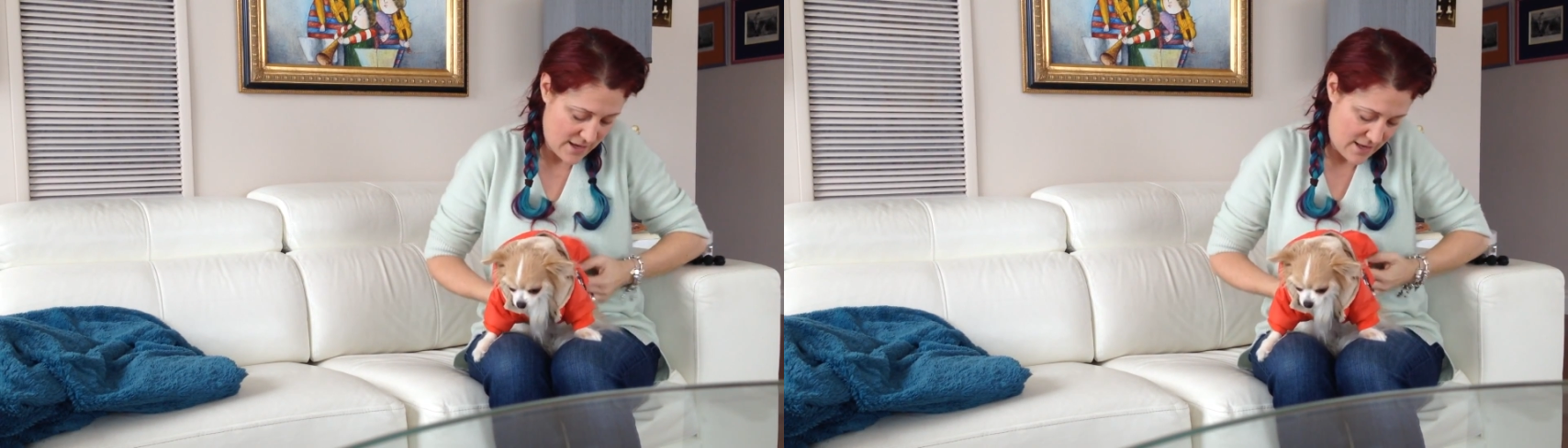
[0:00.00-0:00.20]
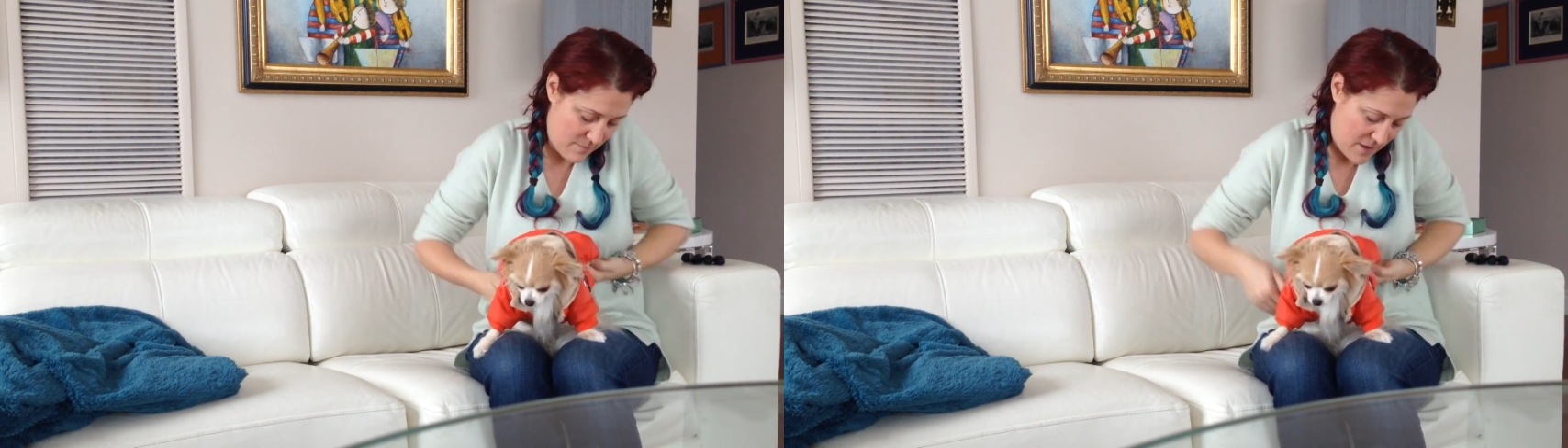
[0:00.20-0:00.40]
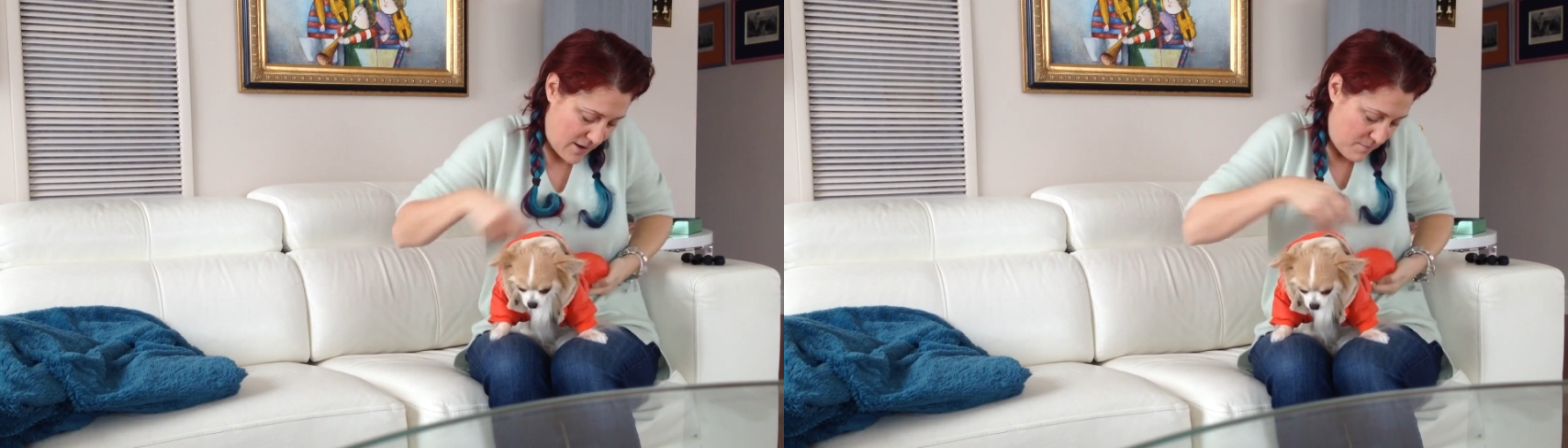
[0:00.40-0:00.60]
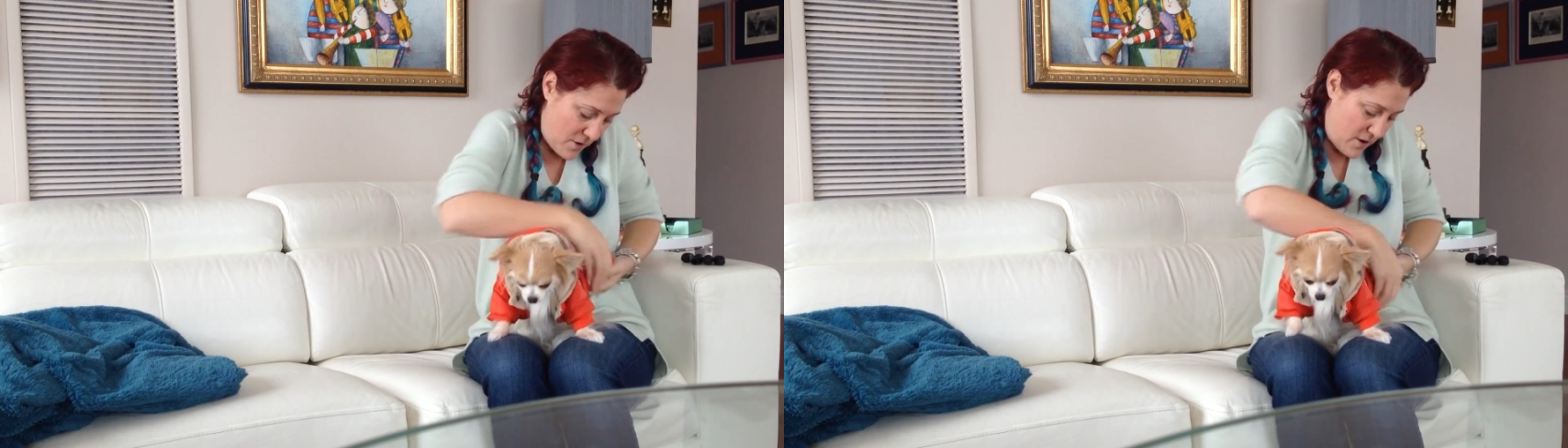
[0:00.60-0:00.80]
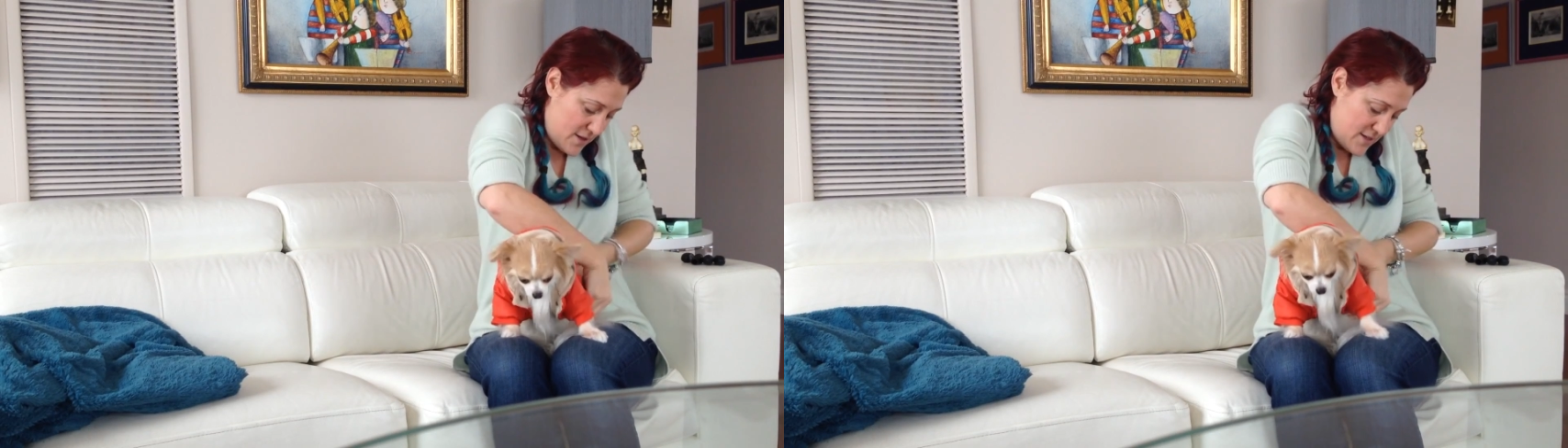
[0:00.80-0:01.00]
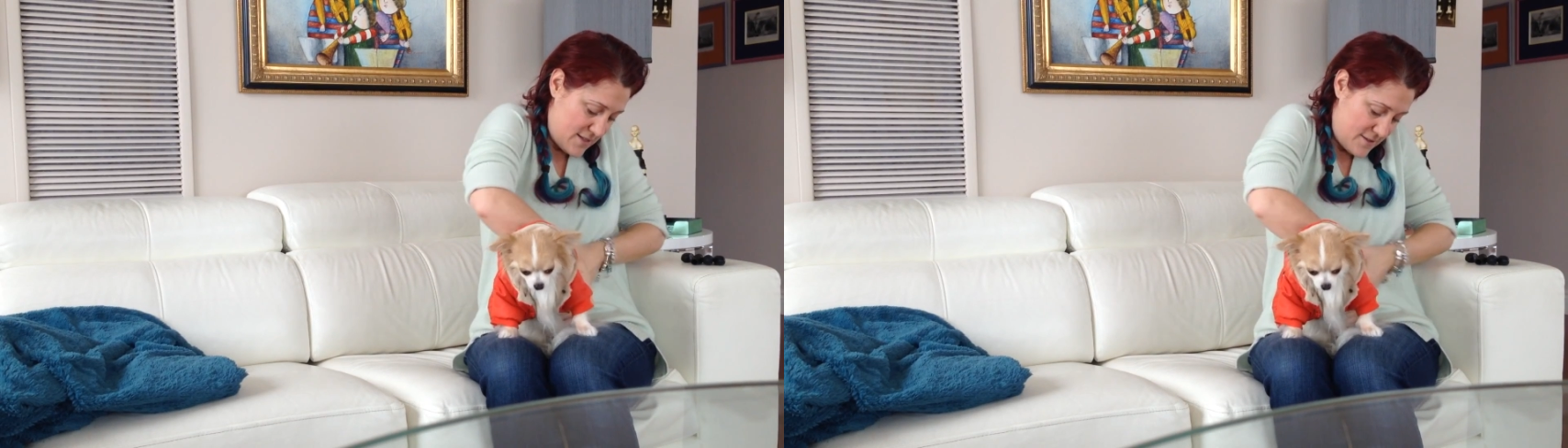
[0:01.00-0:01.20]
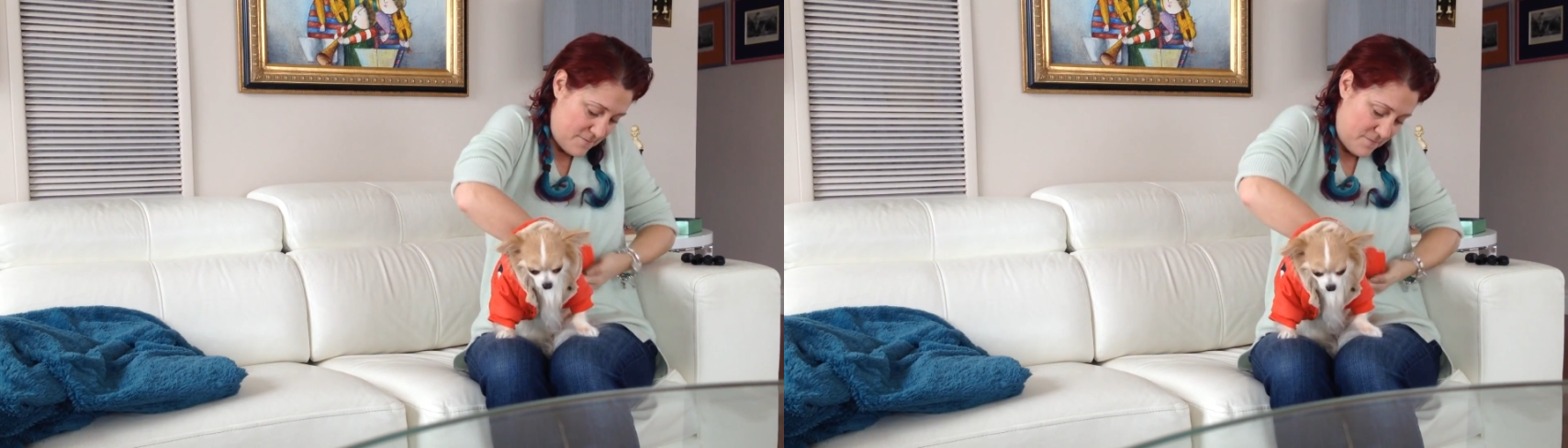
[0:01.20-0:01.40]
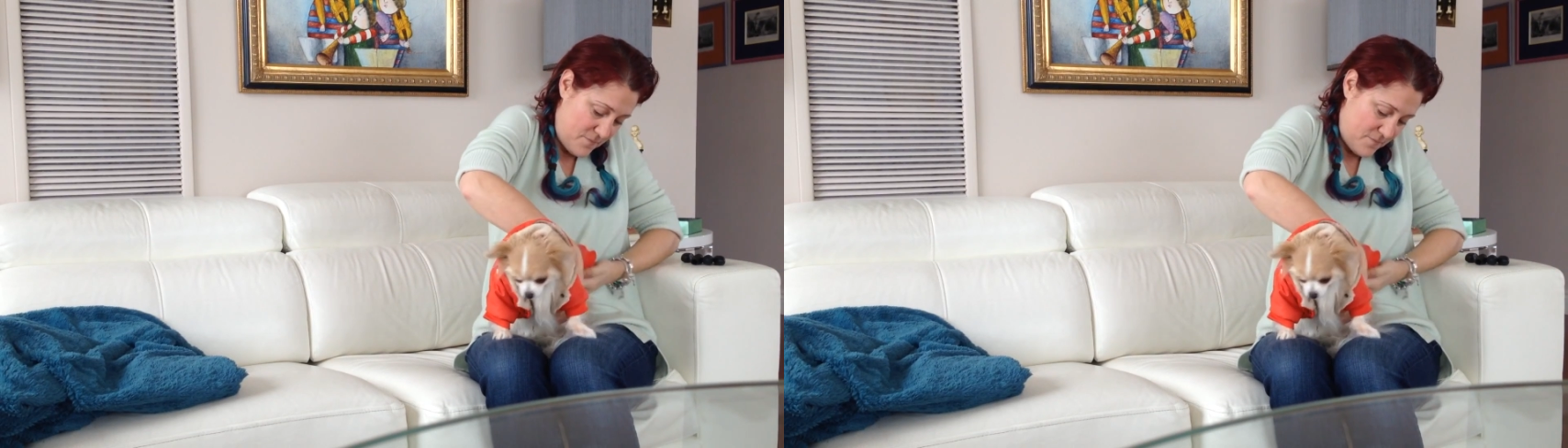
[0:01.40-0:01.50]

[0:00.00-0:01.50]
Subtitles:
then the back paws.